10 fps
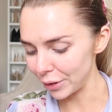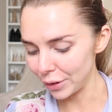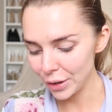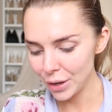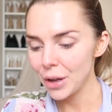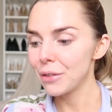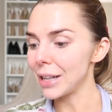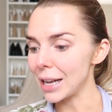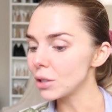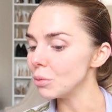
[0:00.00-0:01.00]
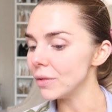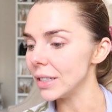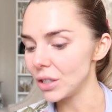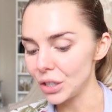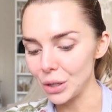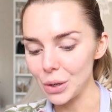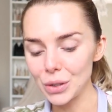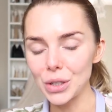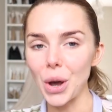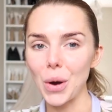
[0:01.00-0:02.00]
a flat to move into,
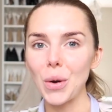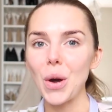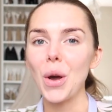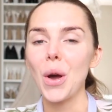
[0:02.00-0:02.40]
so